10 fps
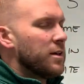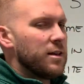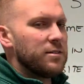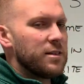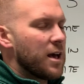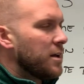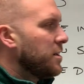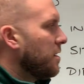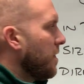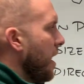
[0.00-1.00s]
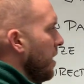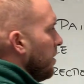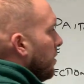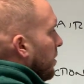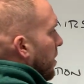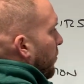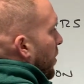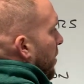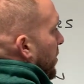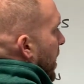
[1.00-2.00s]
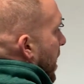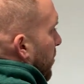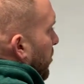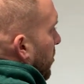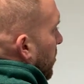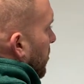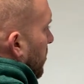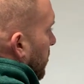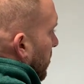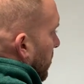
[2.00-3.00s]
is the idea that if we have an apple